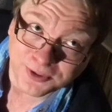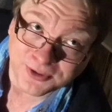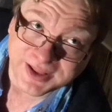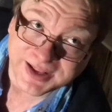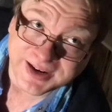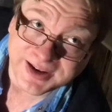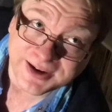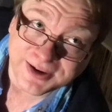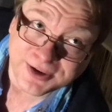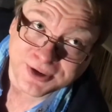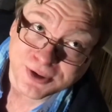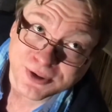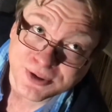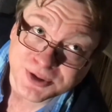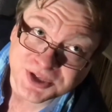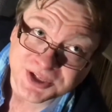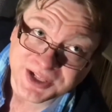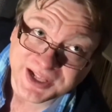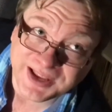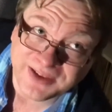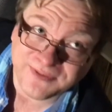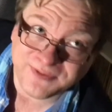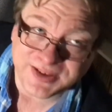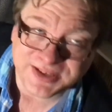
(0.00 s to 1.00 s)
that I
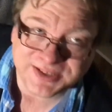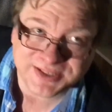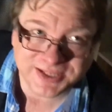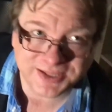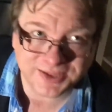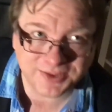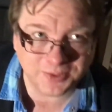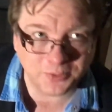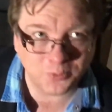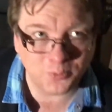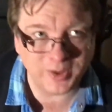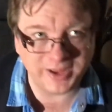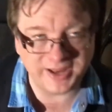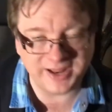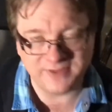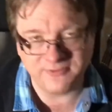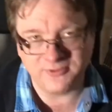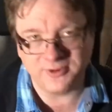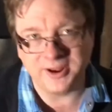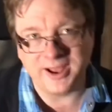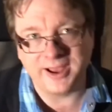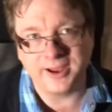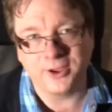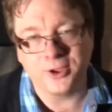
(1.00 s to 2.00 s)
usually visit
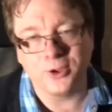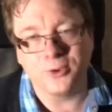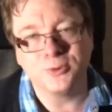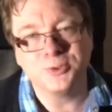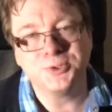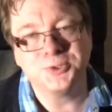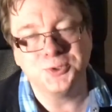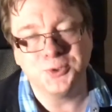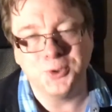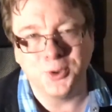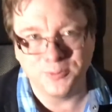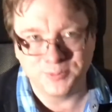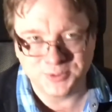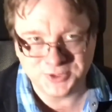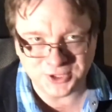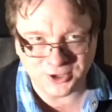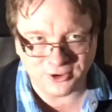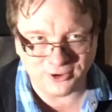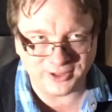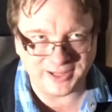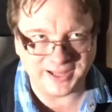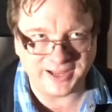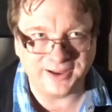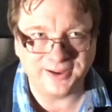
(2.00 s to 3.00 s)
whenever I go to
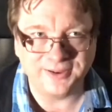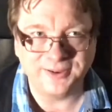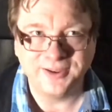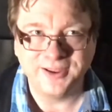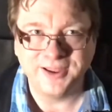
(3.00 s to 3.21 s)
Uppsala.